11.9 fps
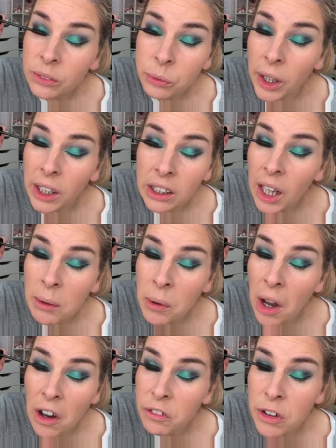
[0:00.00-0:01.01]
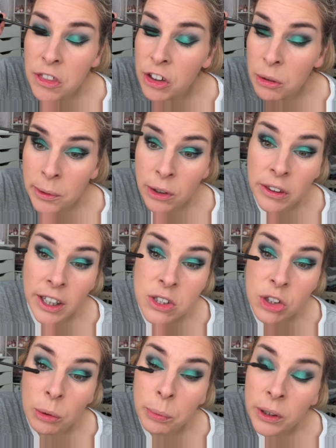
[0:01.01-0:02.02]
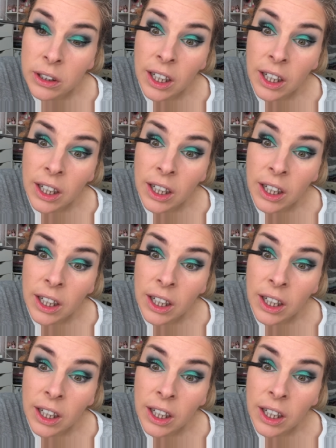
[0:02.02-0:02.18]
well, I'm halfway through my other tub.